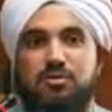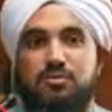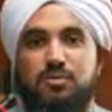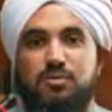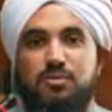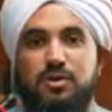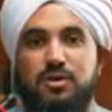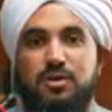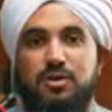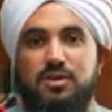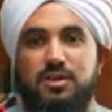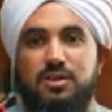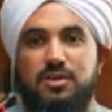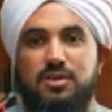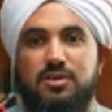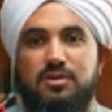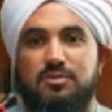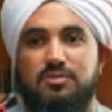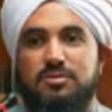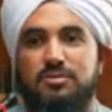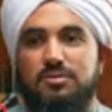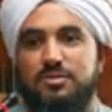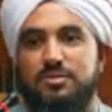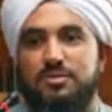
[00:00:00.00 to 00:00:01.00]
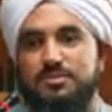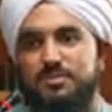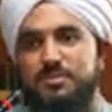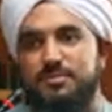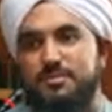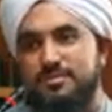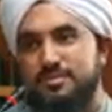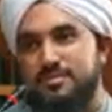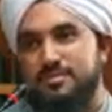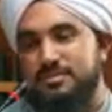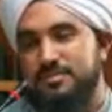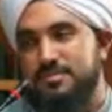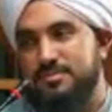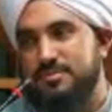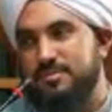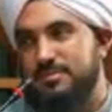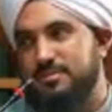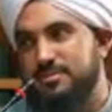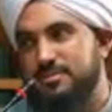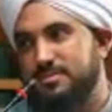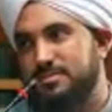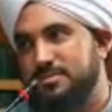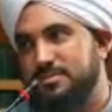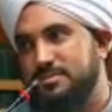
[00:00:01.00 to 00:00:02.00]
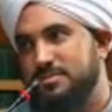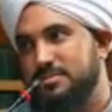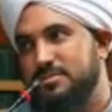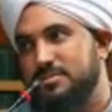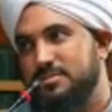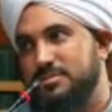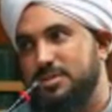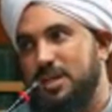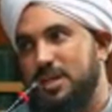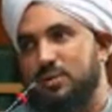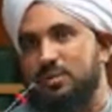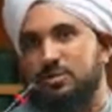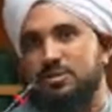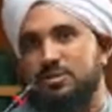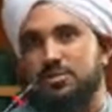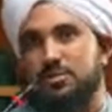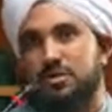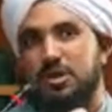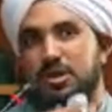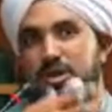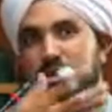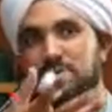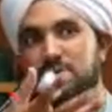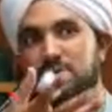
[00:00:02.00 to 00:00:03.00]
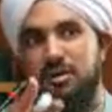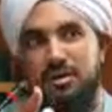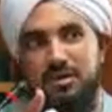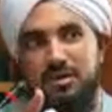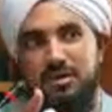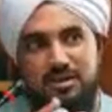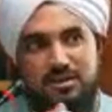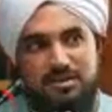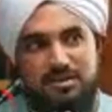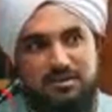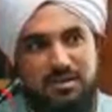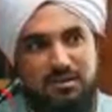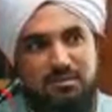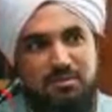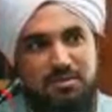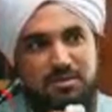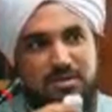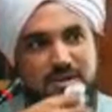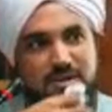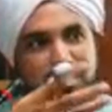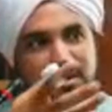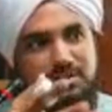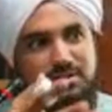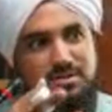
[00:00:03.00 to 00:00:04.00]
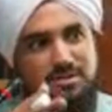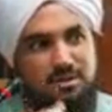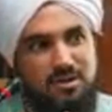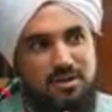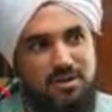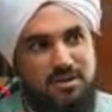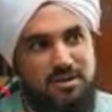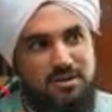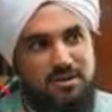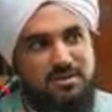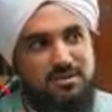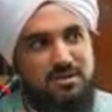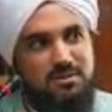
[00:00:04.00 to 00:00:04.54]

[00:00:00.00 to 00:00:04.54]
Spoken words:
beyond their throats. They will speak knowledge, they will teach knowledge,